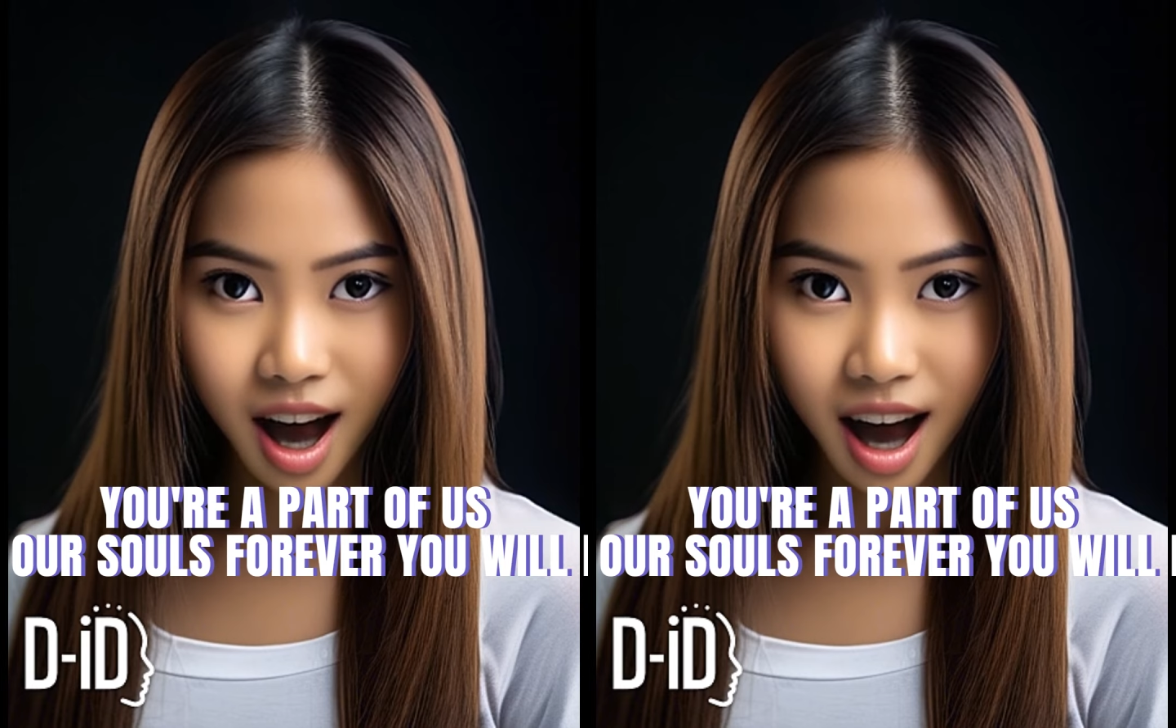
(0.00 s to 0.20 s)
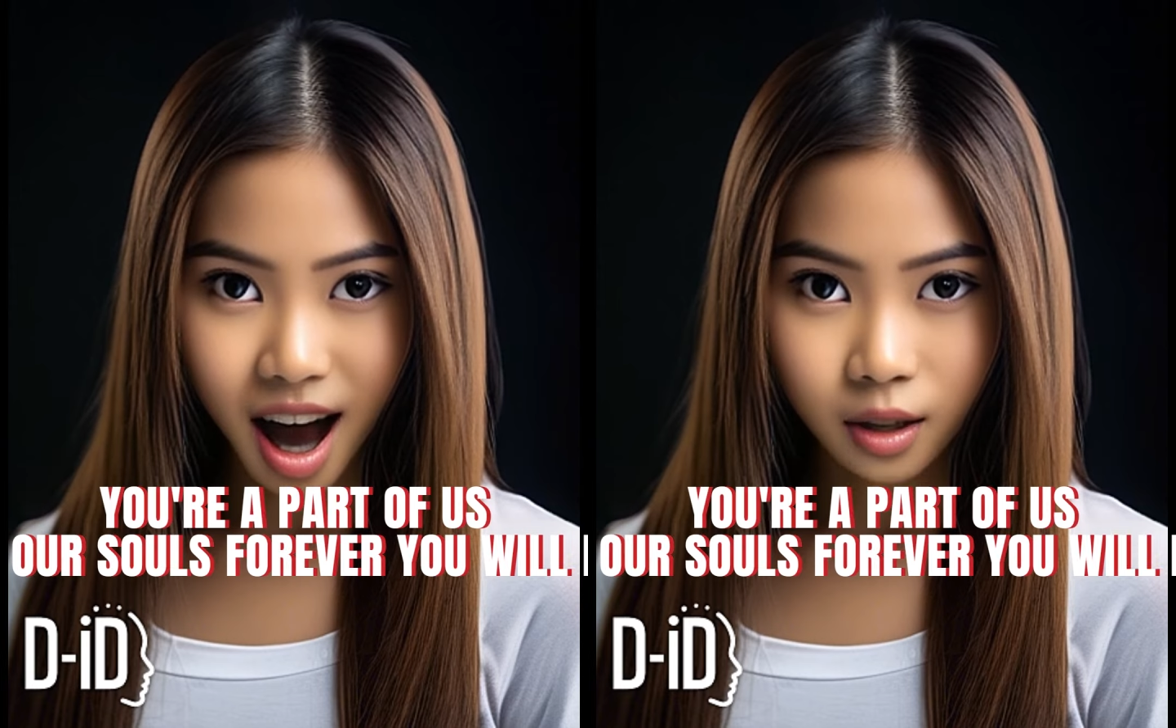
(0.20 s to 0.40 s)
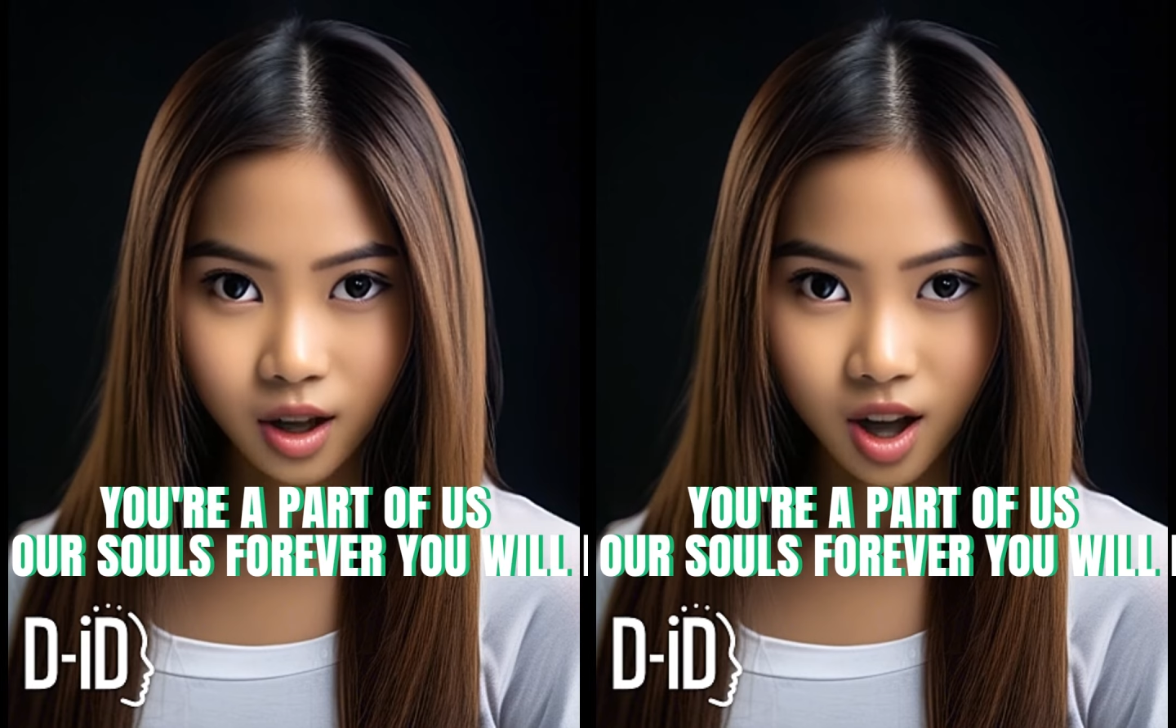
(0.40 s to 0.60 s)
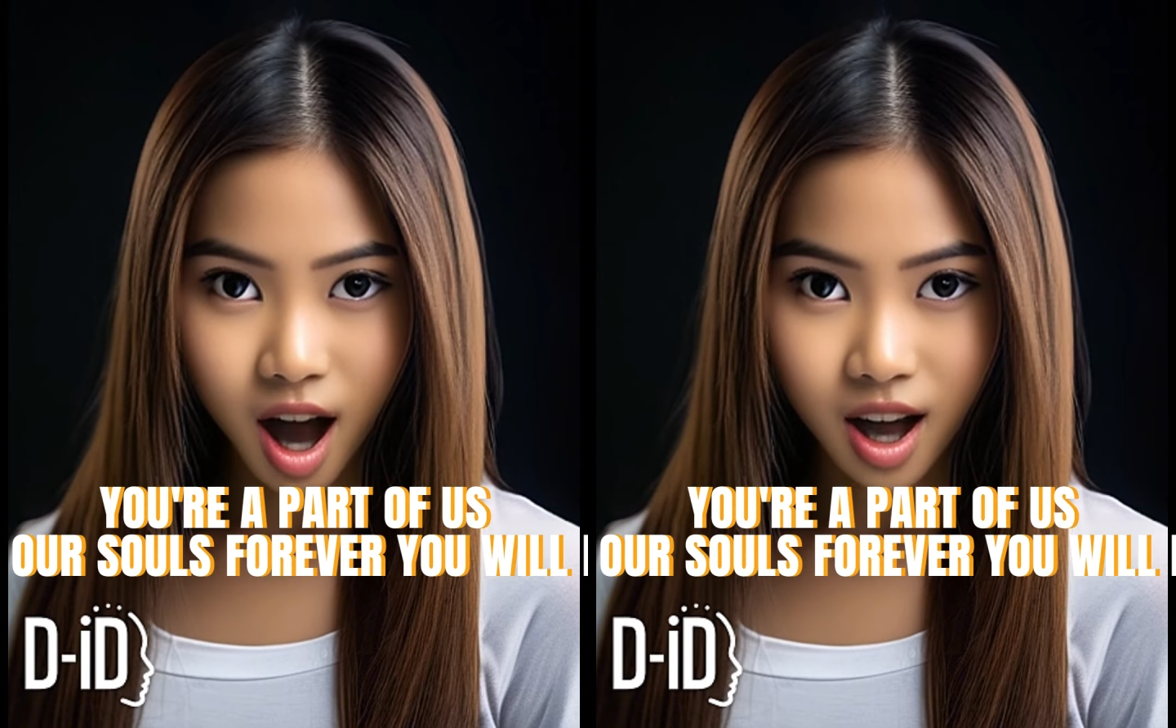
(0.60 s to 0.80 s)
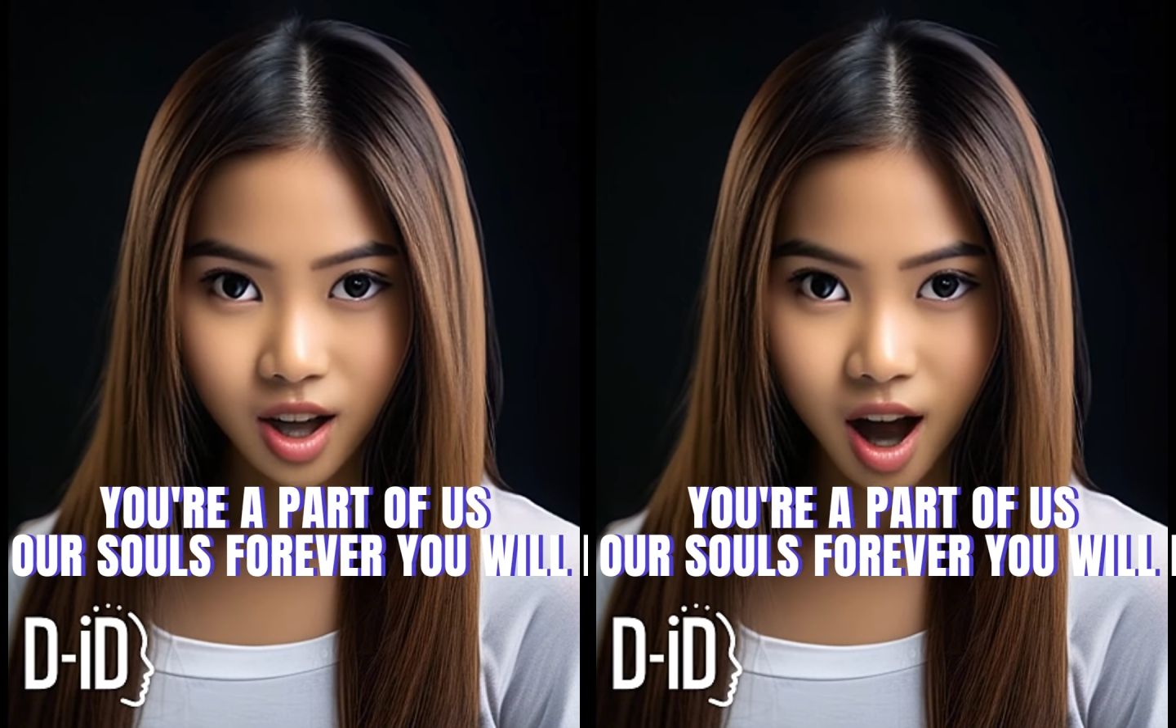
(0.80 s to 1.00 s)
can ever
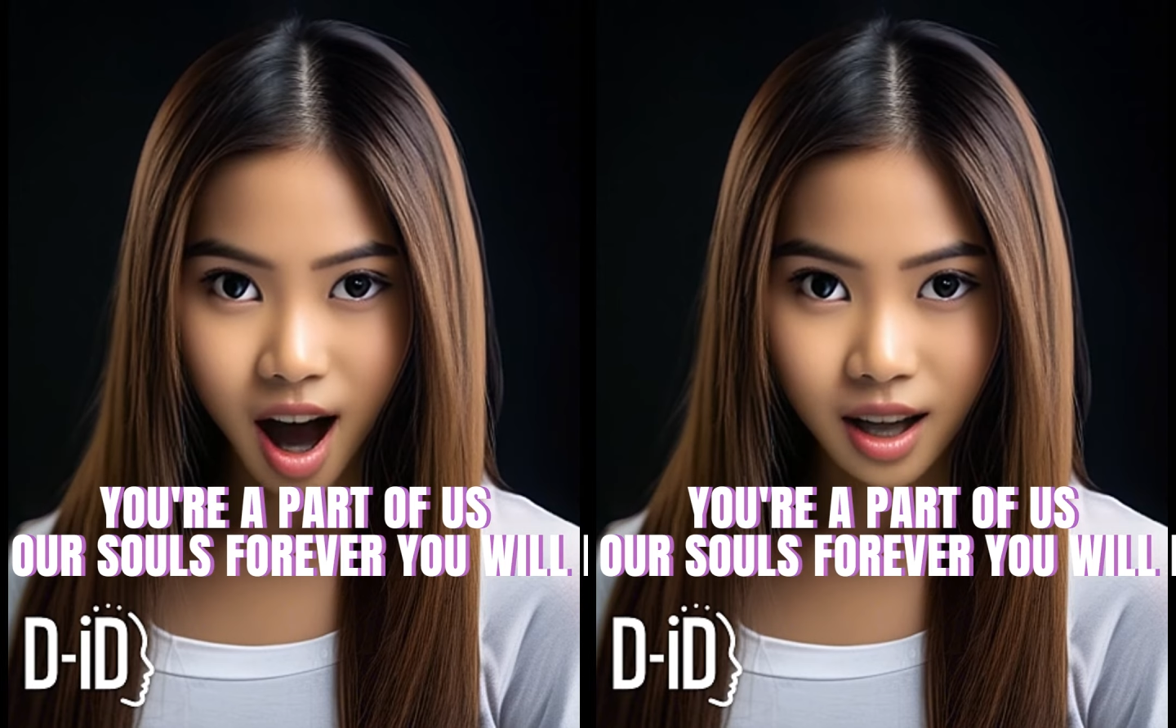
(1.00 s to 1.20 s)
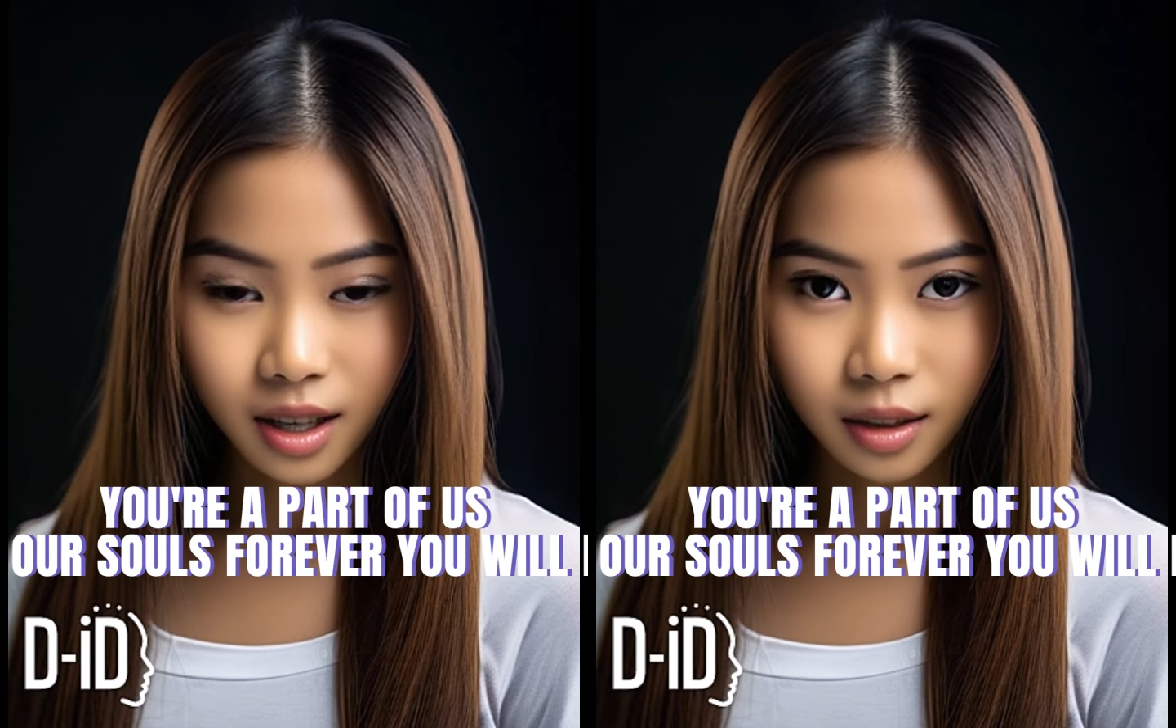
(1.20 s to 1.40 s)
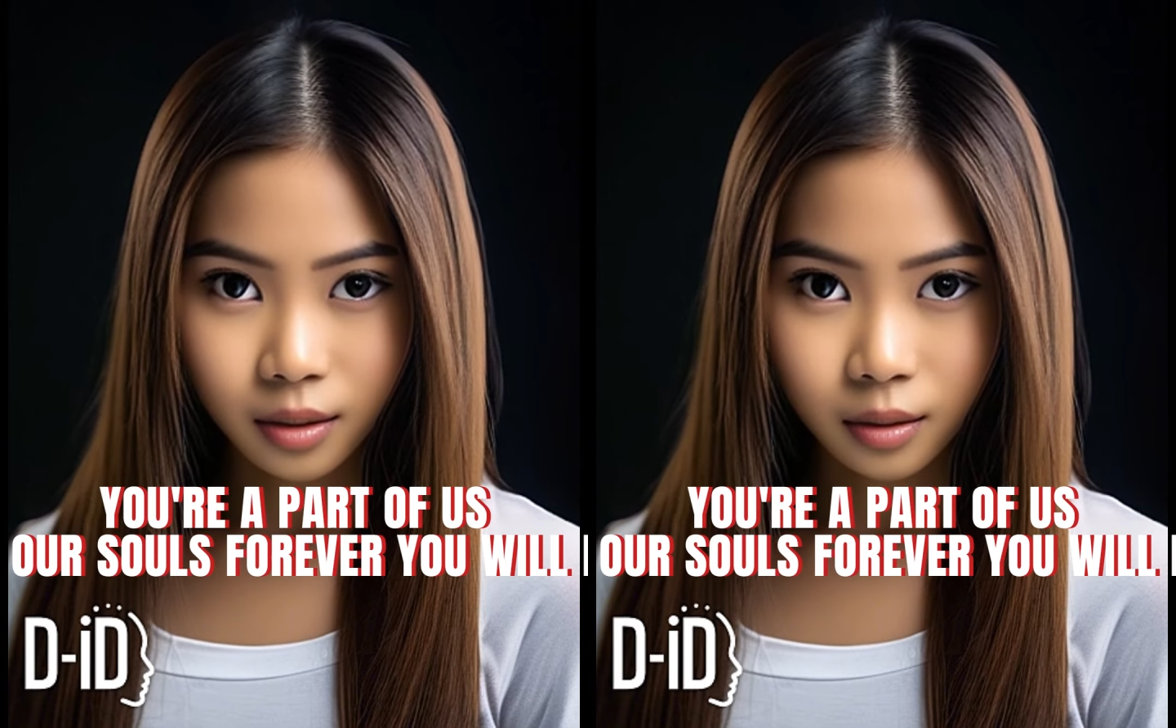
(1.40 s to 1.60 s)
change that.